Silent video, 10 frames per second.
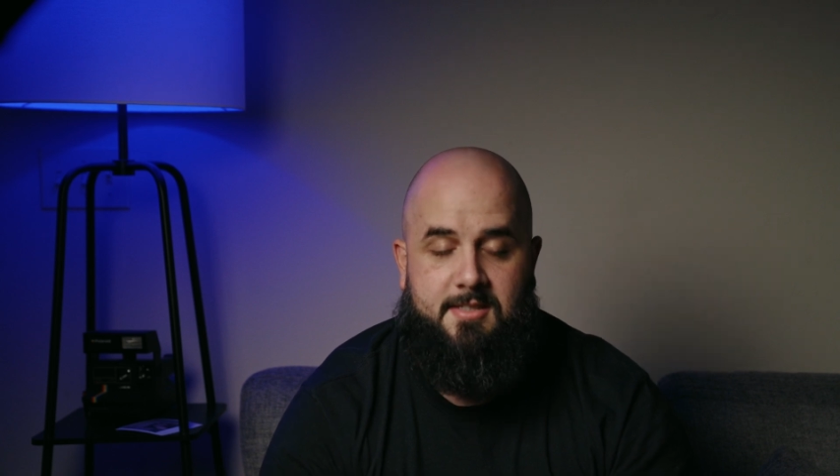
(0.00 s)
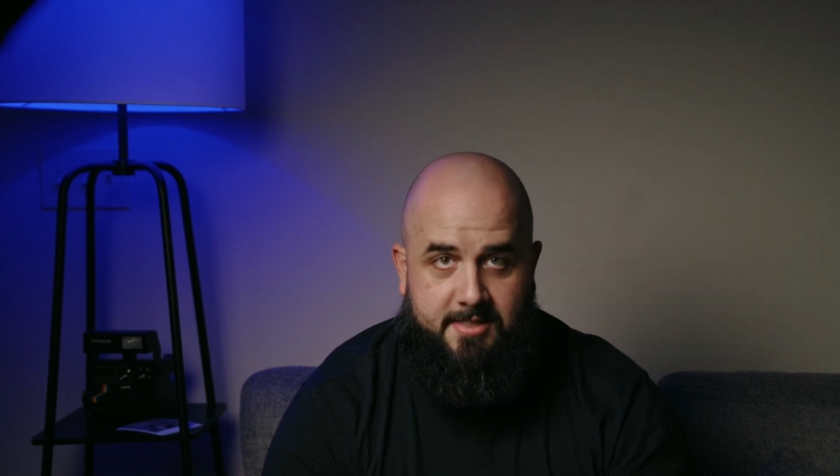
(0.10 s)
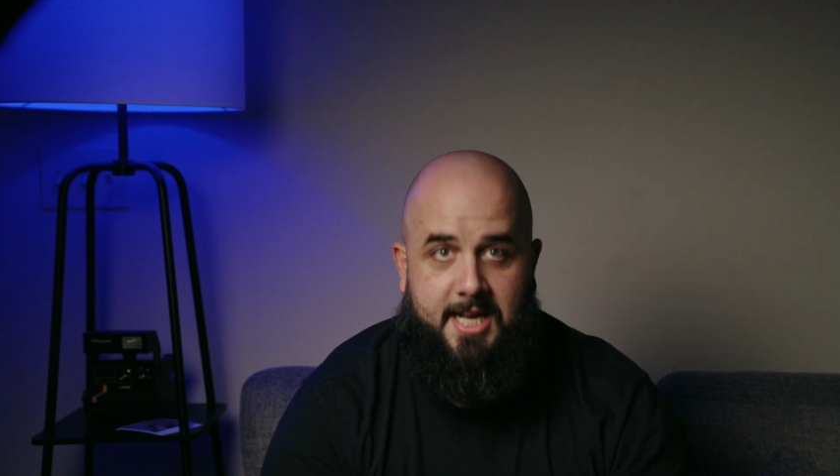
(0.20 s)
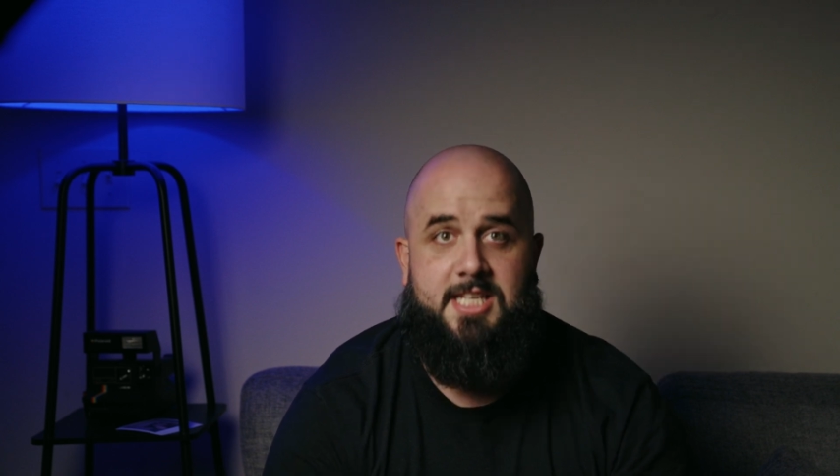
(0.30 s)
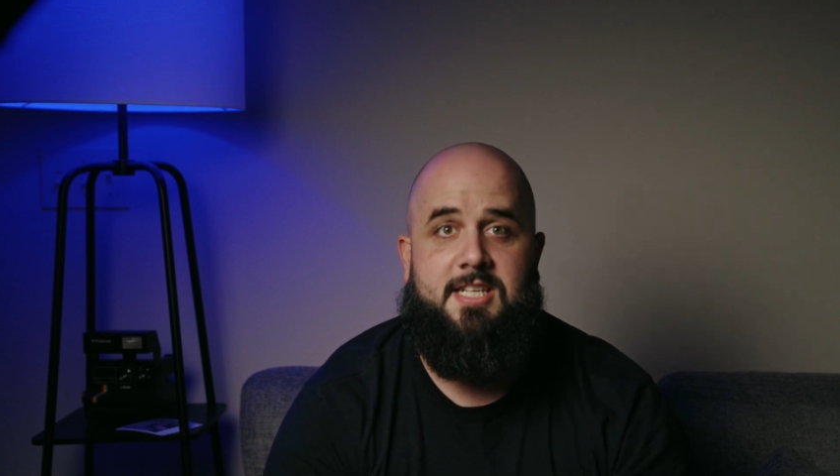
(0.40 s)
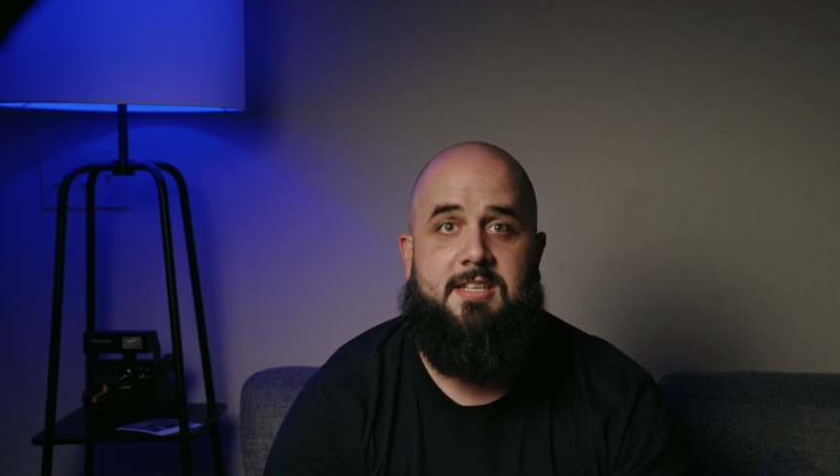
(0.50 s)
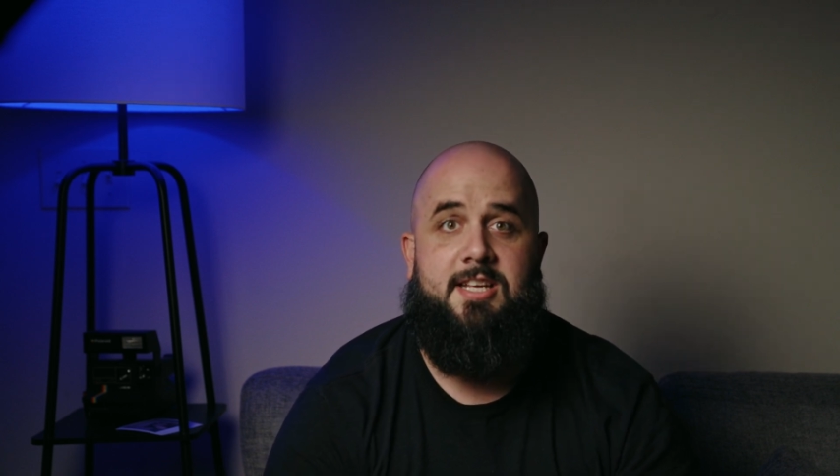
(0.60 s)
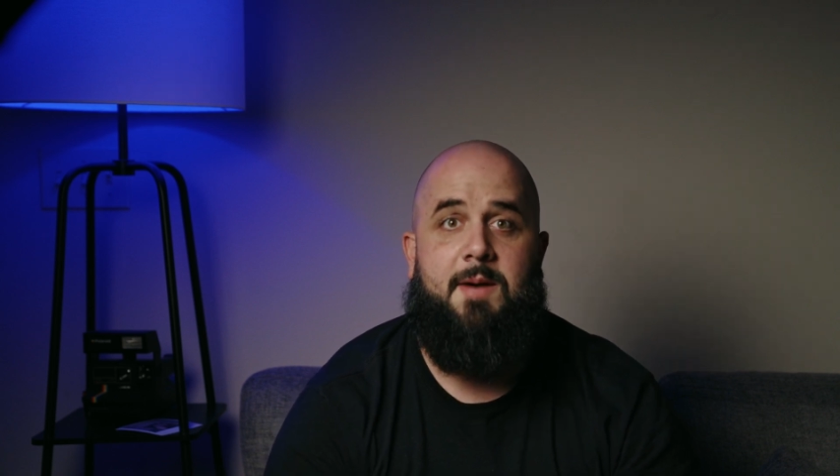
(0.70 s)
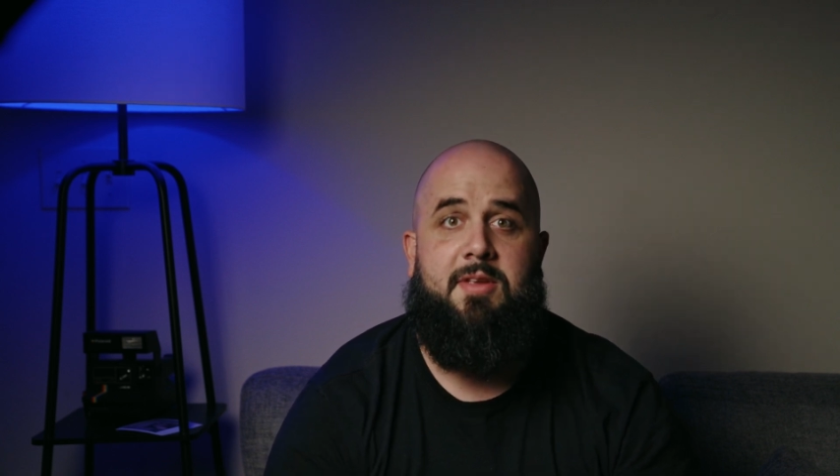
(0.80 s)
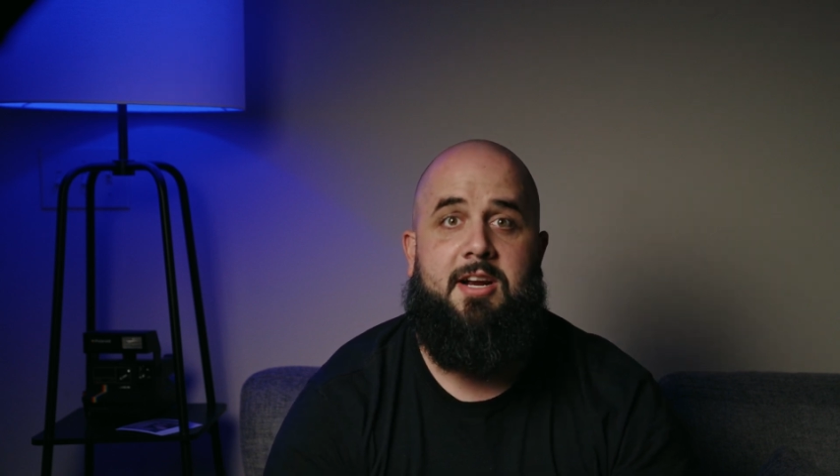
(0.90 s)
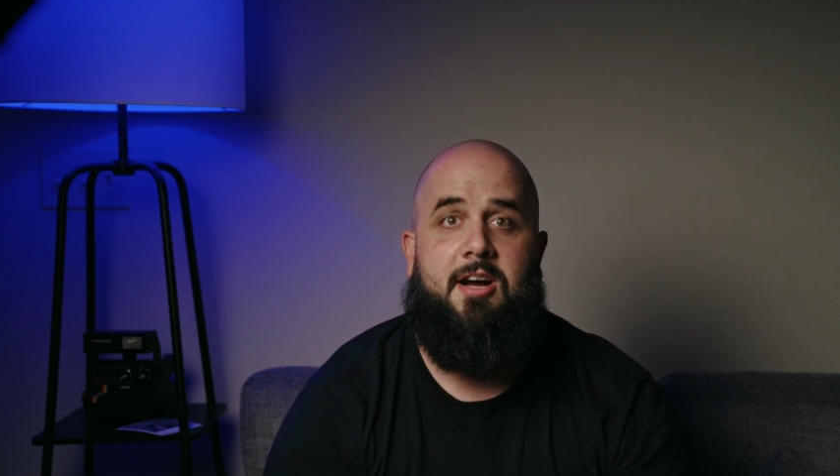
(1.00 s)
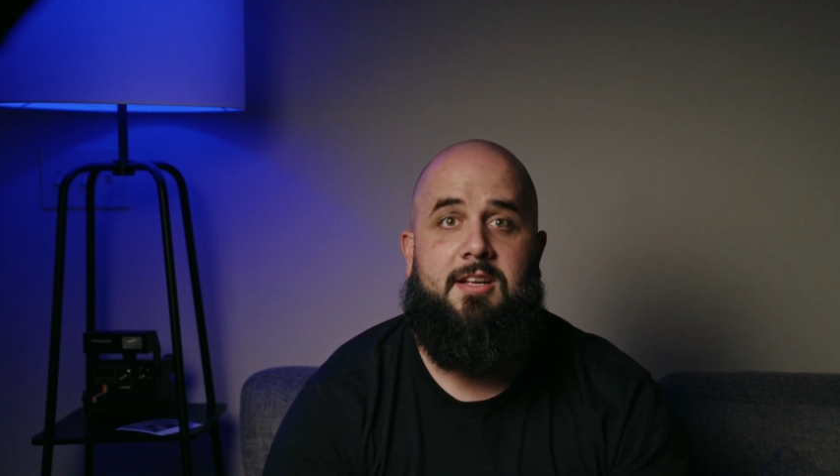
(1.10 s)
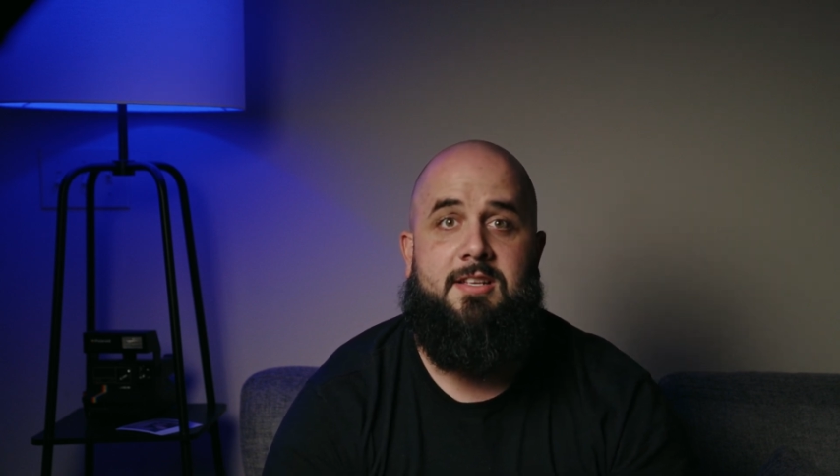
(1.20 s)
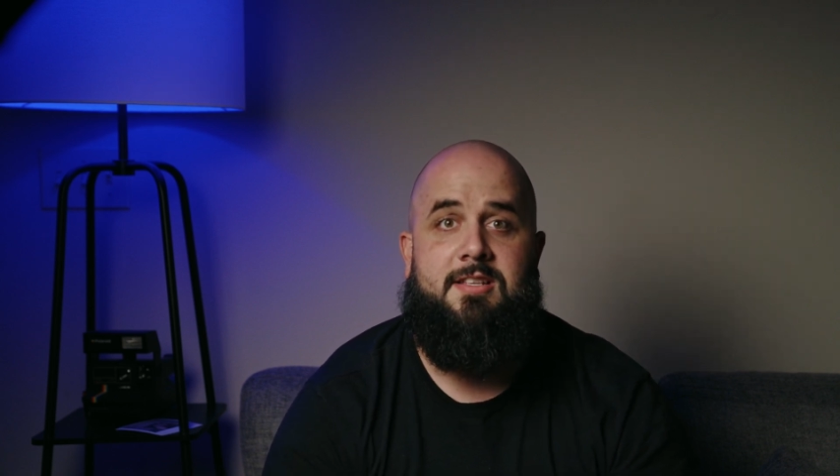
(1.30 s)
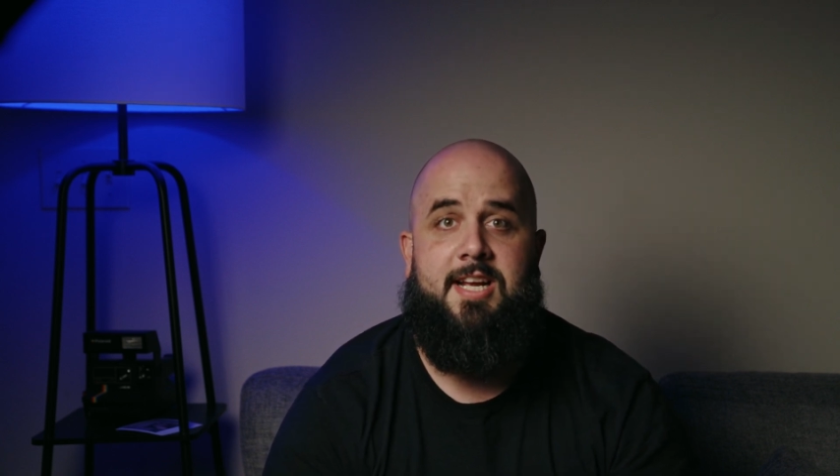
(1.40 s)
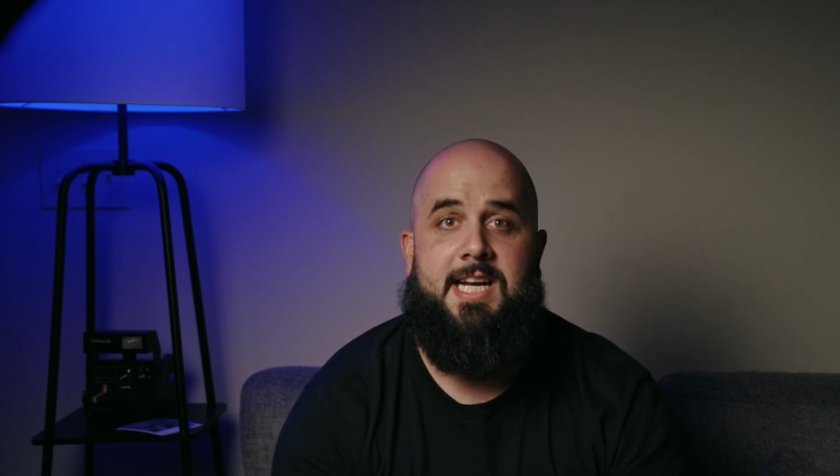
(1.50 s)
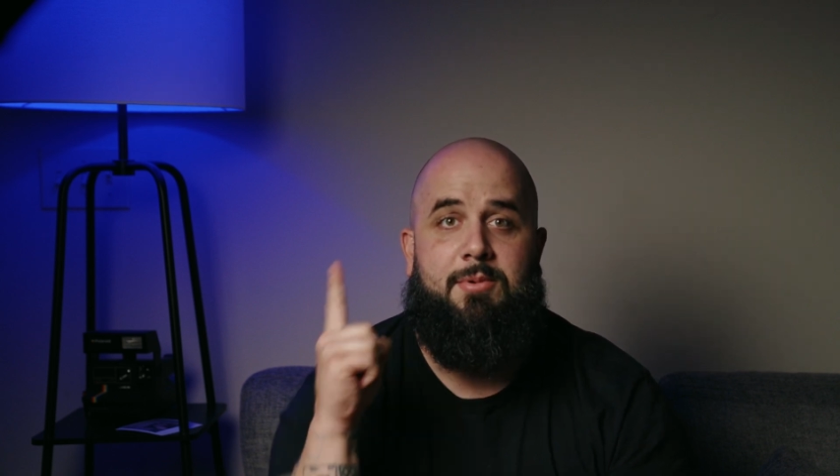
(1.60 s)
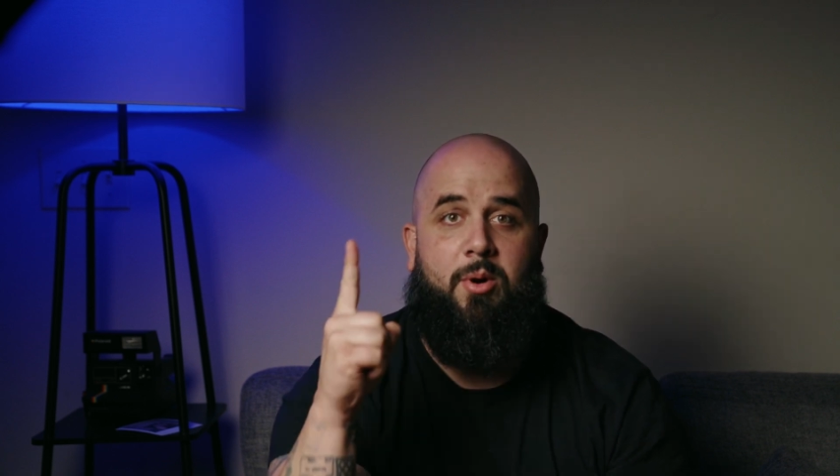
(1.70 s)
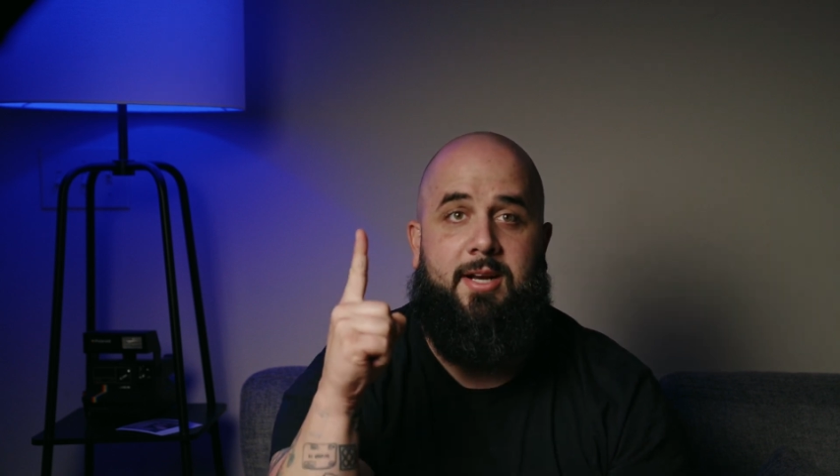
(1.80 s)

that's the update on day number 1.